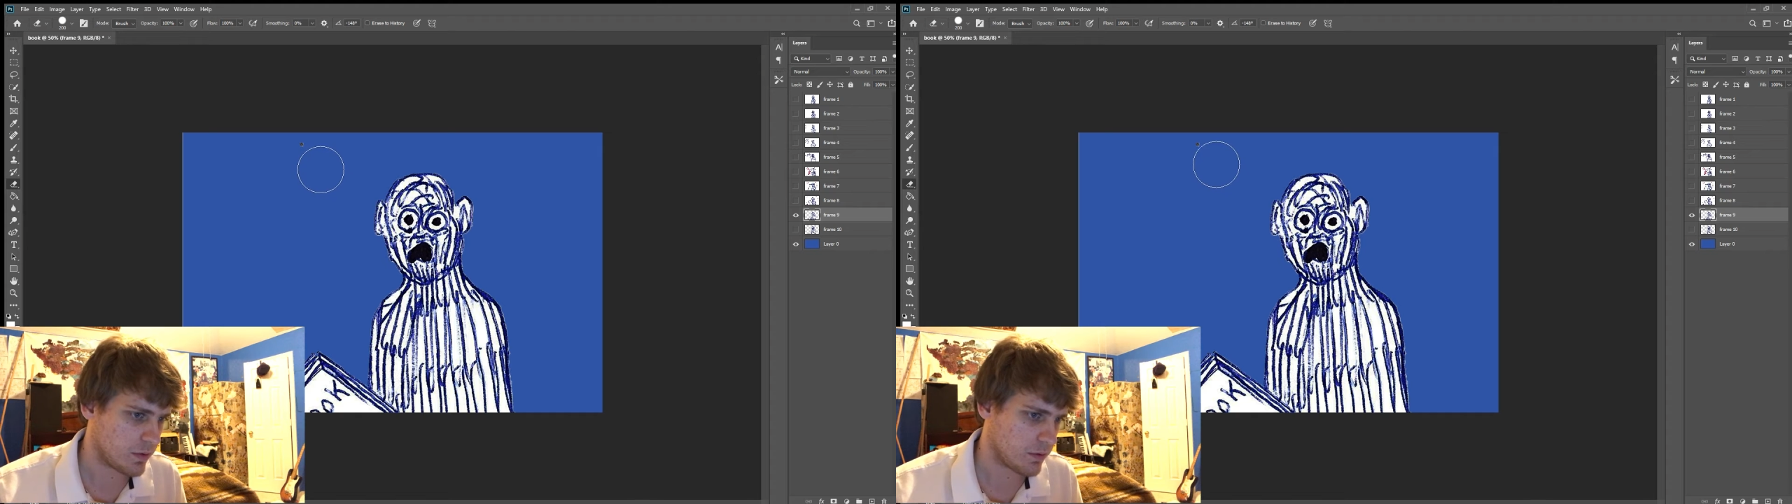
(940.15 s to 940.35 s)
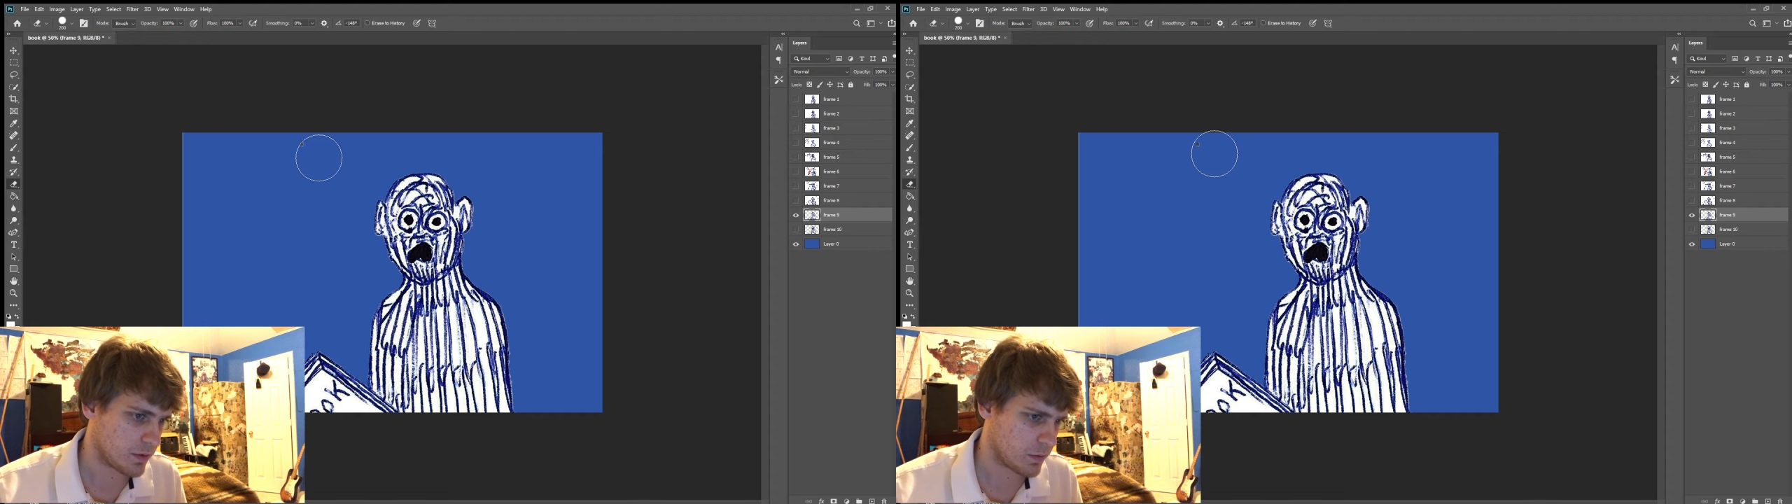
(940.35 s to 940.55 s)

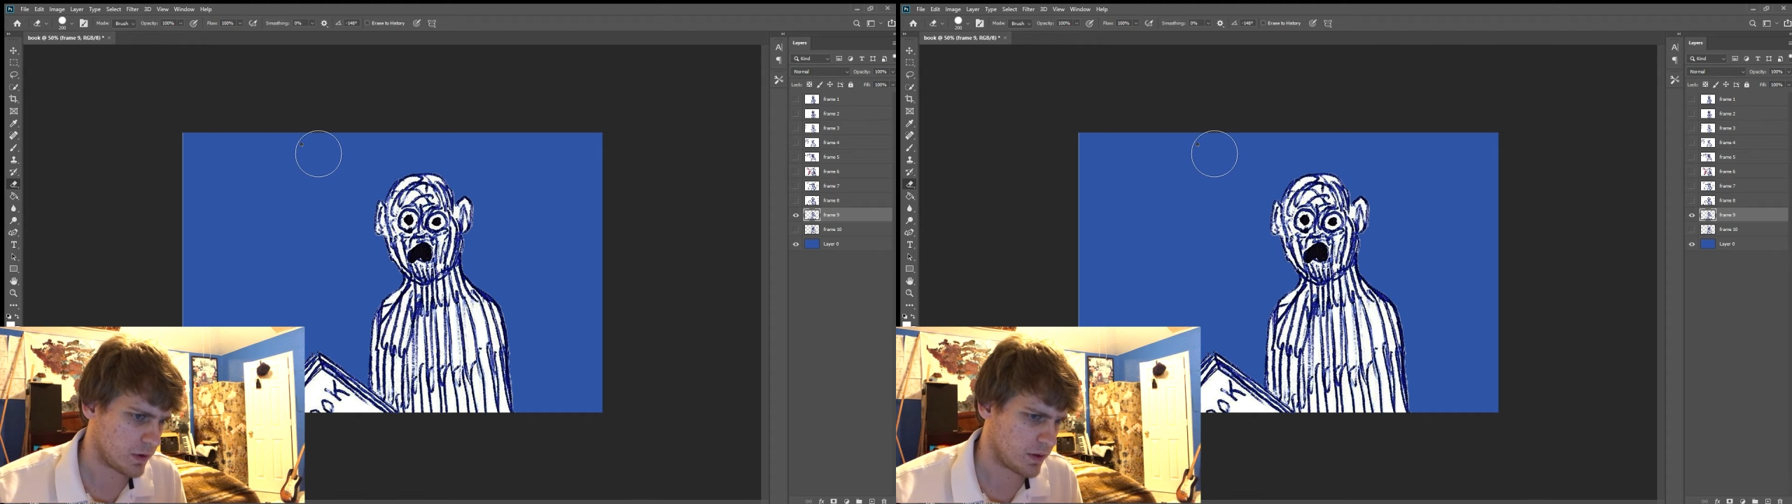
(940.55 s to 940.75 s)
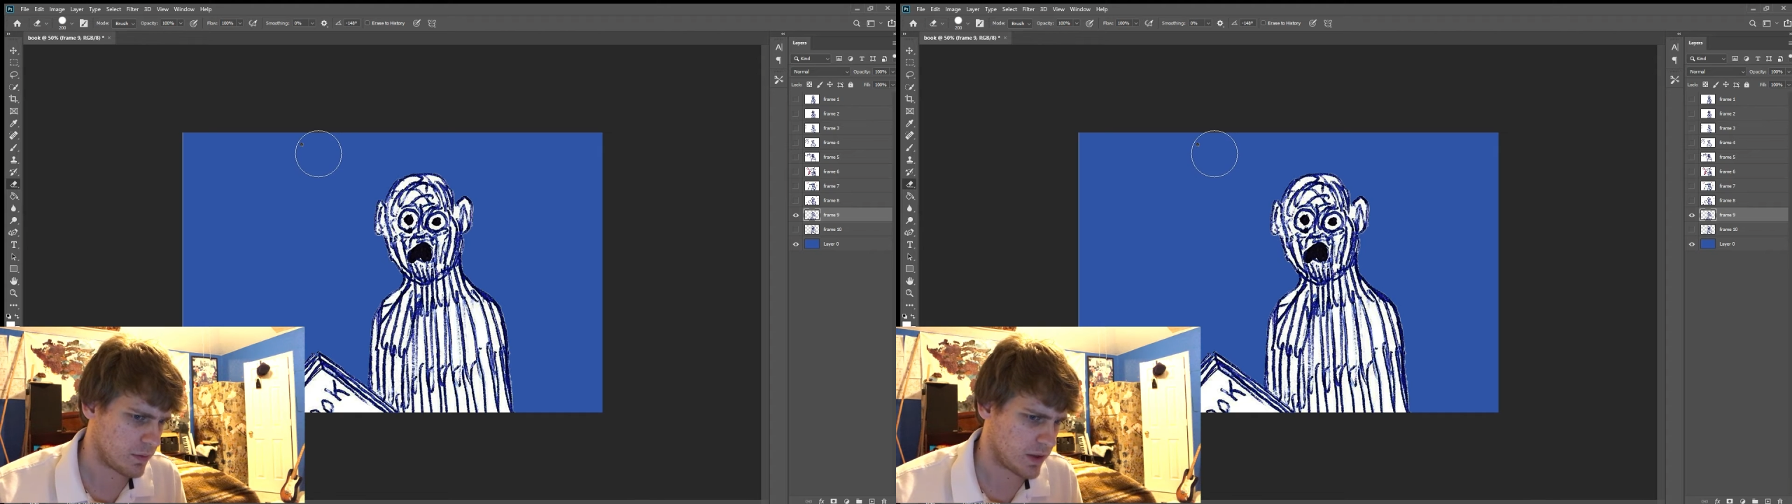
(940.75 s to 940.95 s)
There was
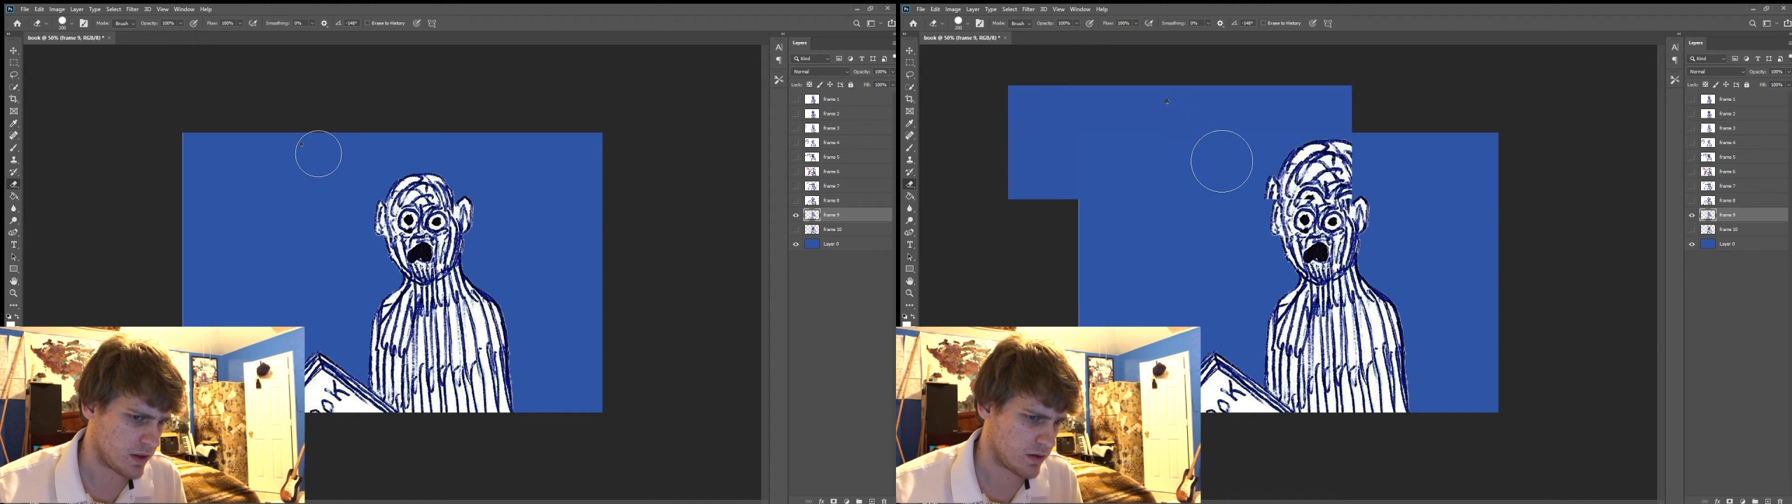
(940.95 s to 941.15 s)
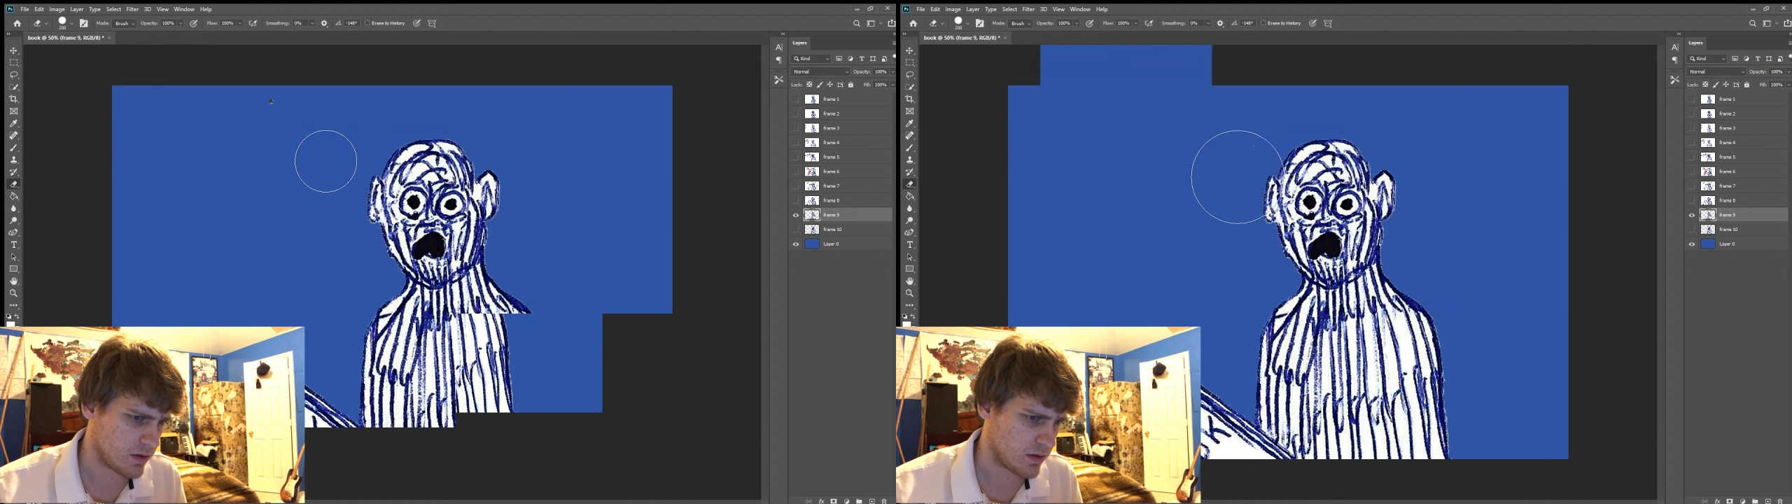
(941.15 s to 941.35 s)
one up
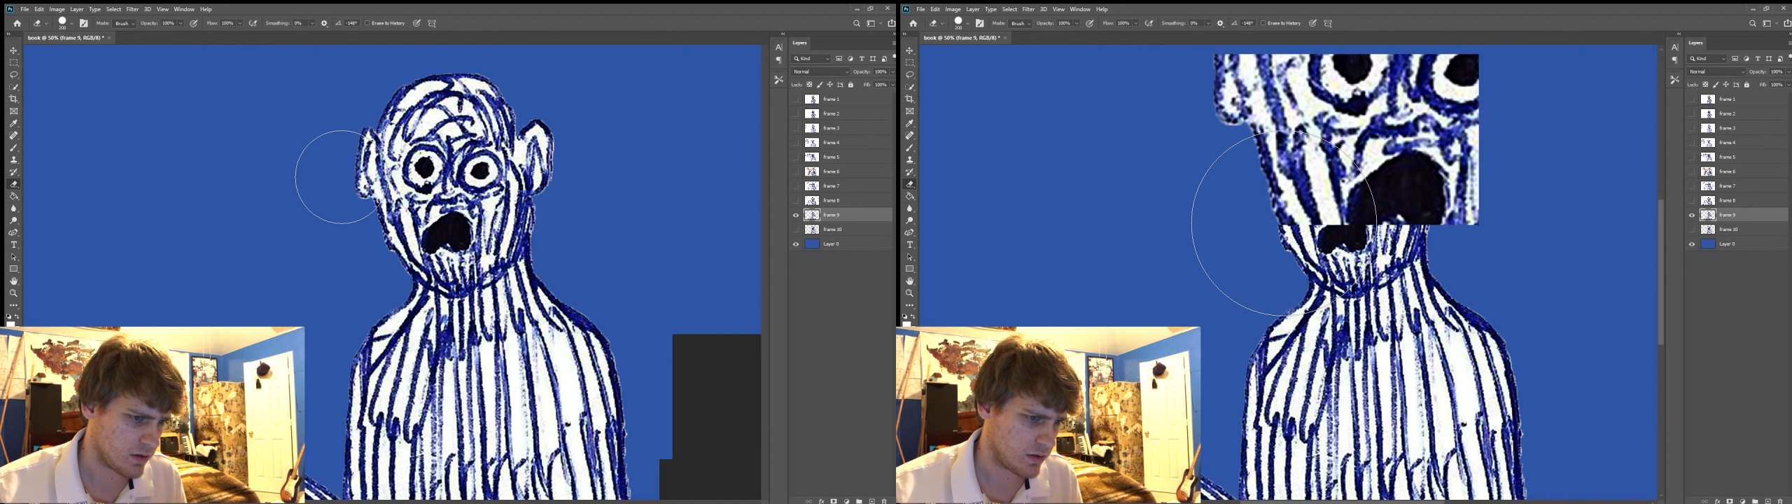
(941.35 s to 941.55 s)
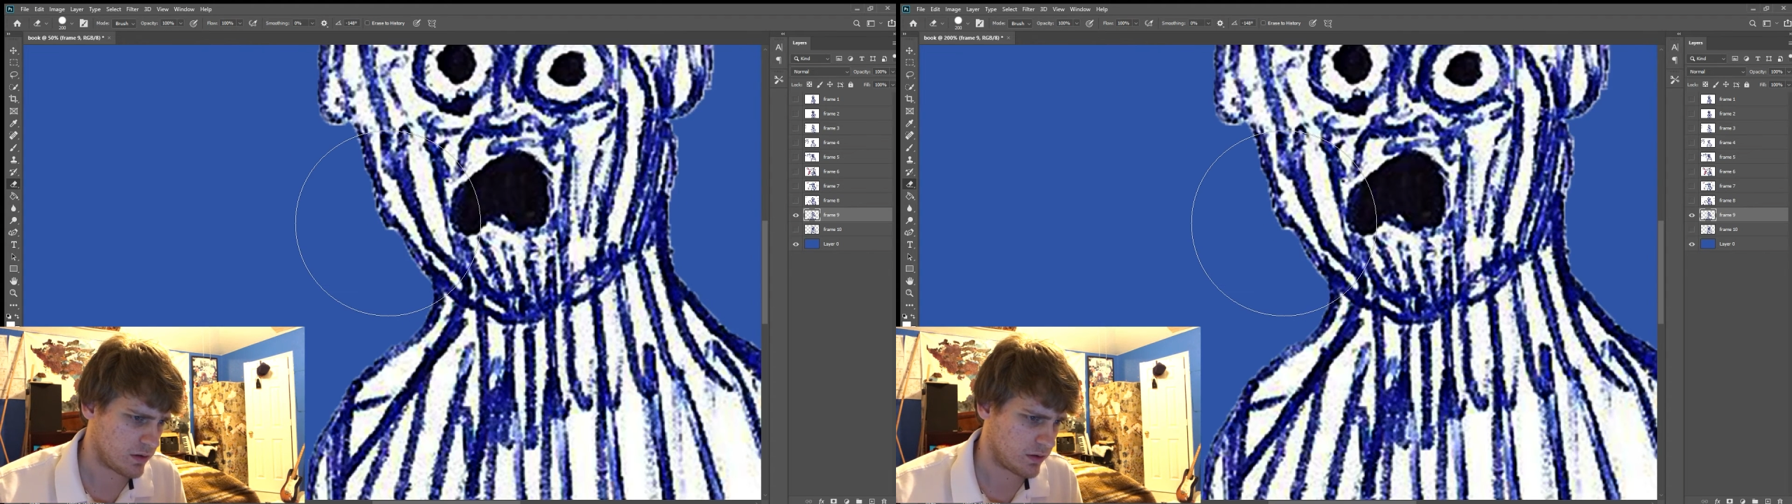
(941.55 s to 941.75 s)

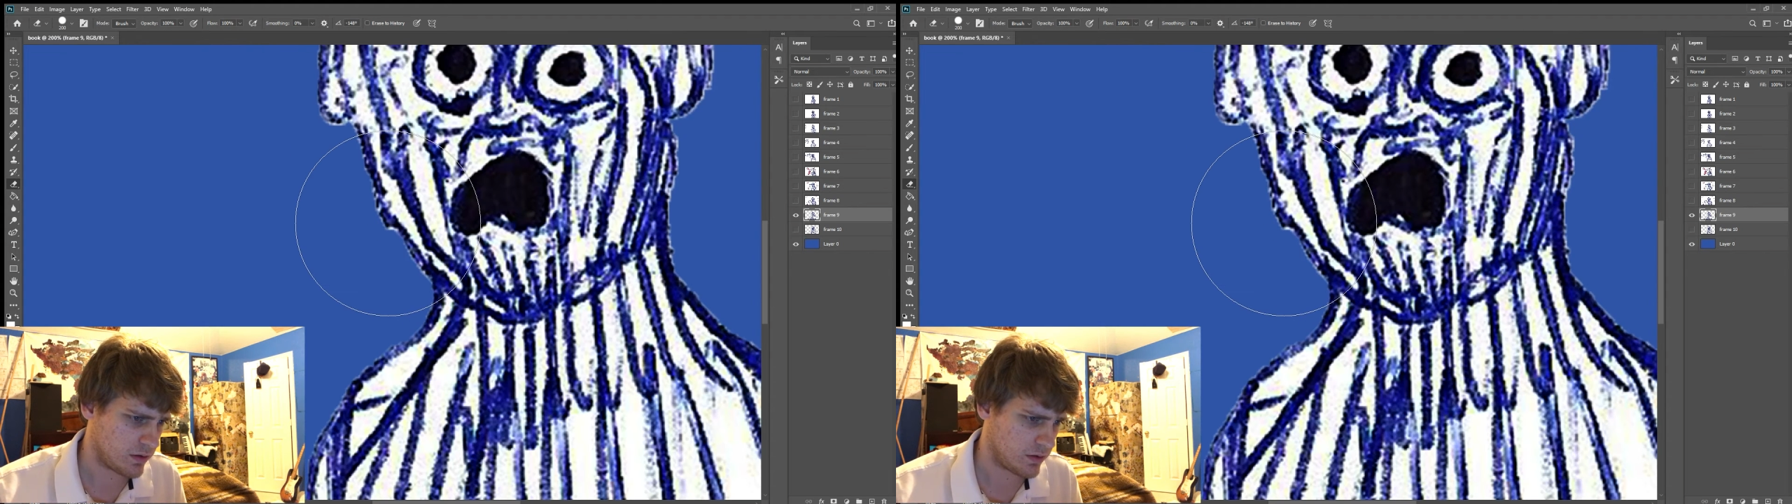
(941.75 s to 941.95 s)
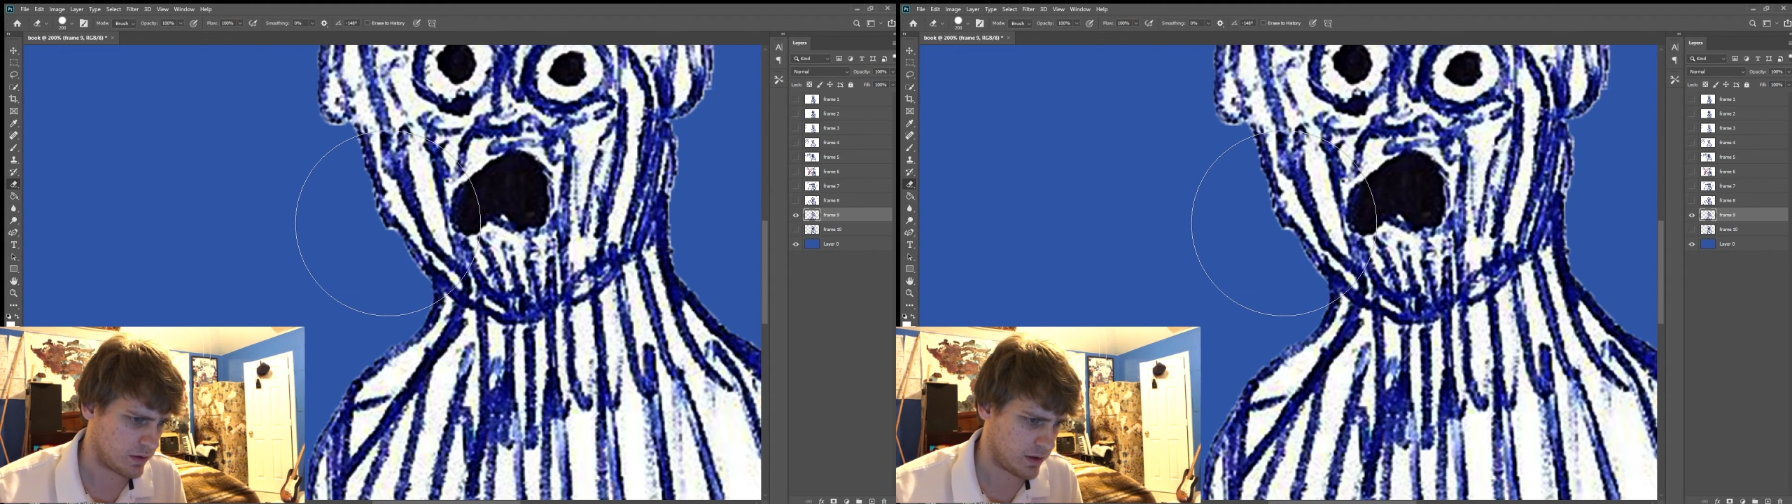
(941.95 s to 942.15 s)
here.
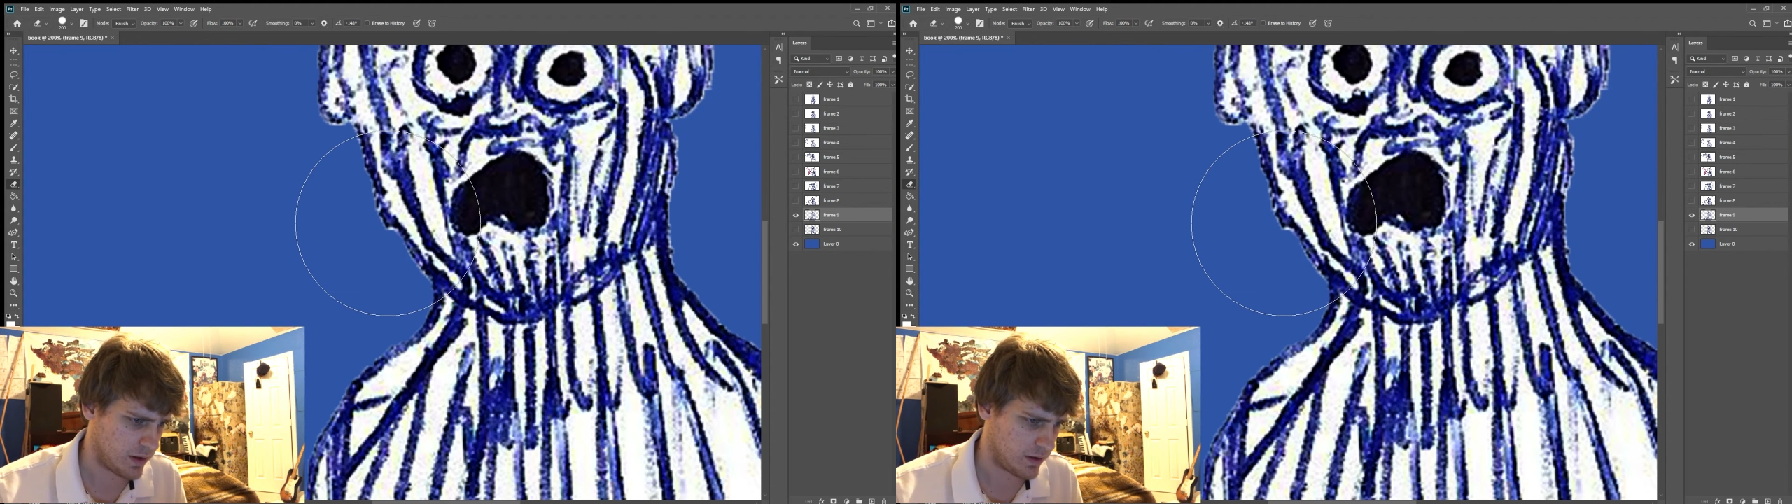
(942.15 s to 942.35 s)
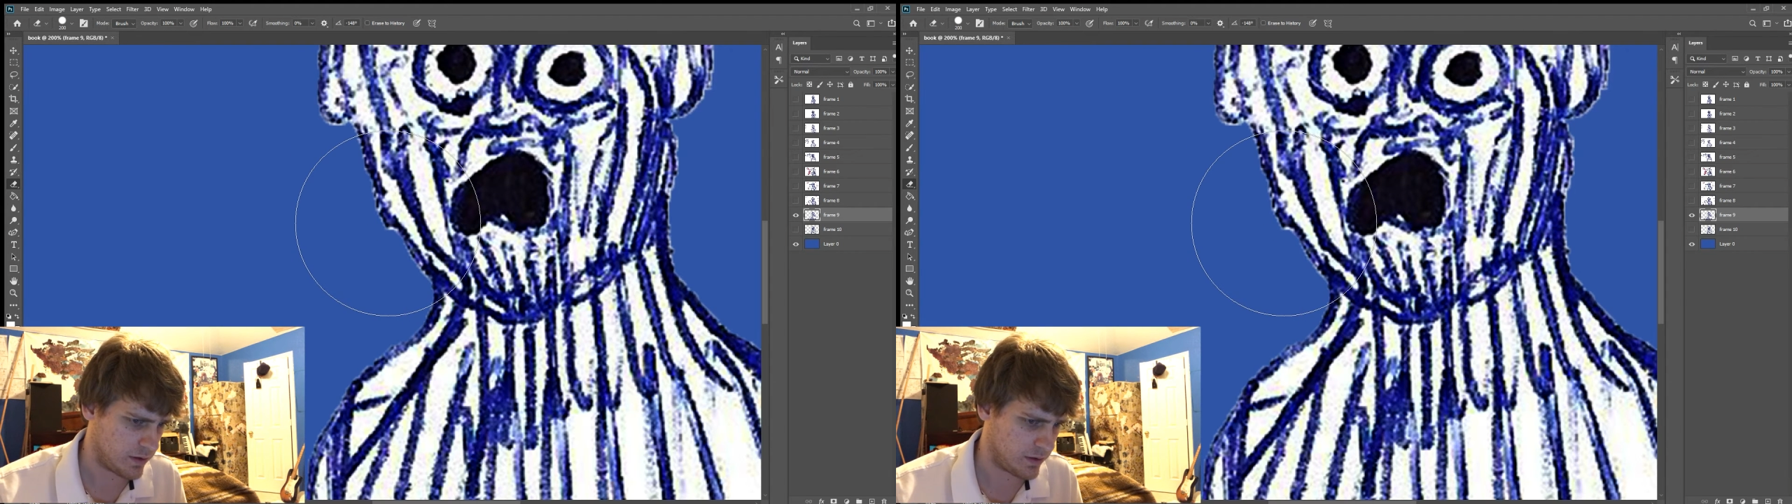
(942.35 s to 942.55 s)
Yeah.